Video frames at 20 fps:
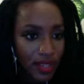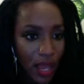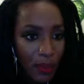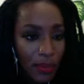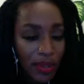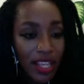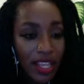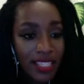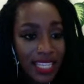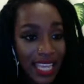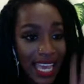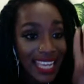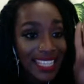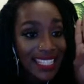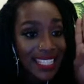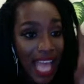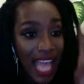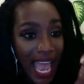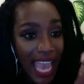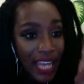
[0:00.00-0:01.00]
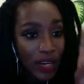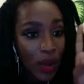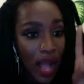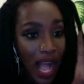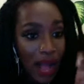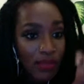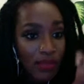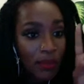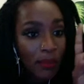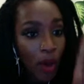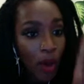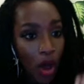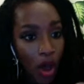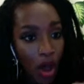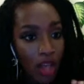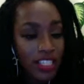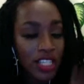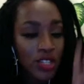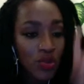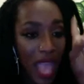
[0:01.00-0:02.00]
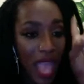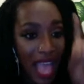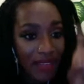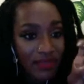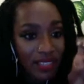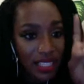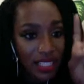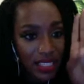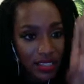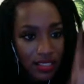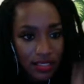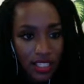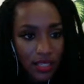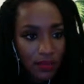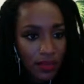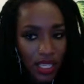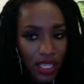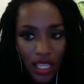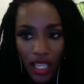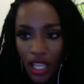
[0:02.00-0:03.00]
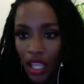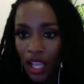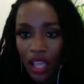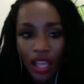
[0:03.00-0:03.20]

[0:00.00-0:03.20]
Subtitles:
Because they got a title, I'm the boss, and you have to listen to me.